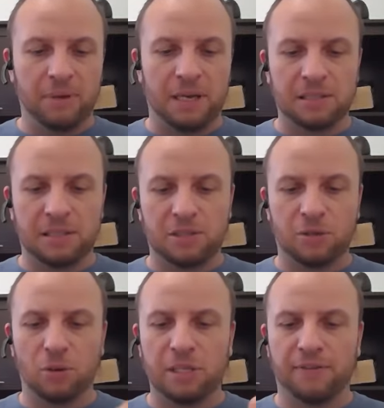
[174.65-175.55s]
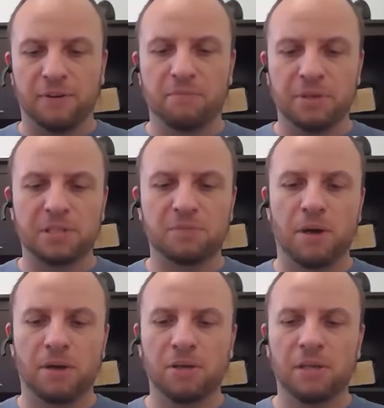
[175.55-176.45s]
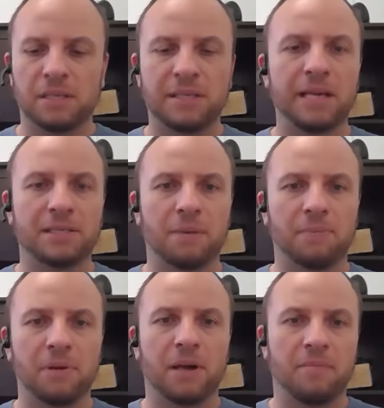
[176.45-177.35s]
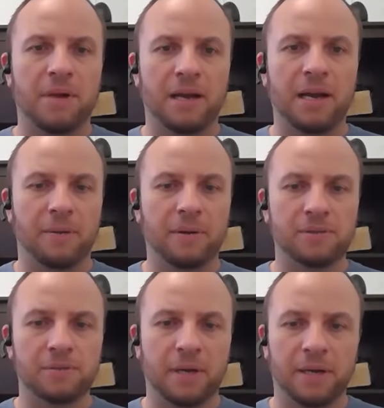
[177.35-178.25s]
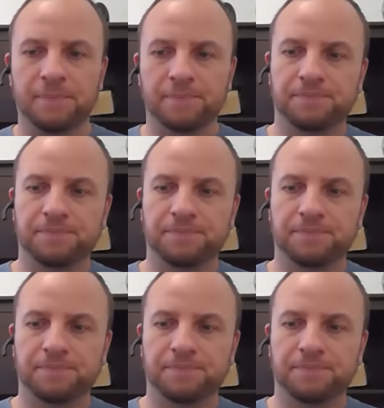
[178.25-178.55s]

because it's a totally different business model and it takes up a lot of man hours, right?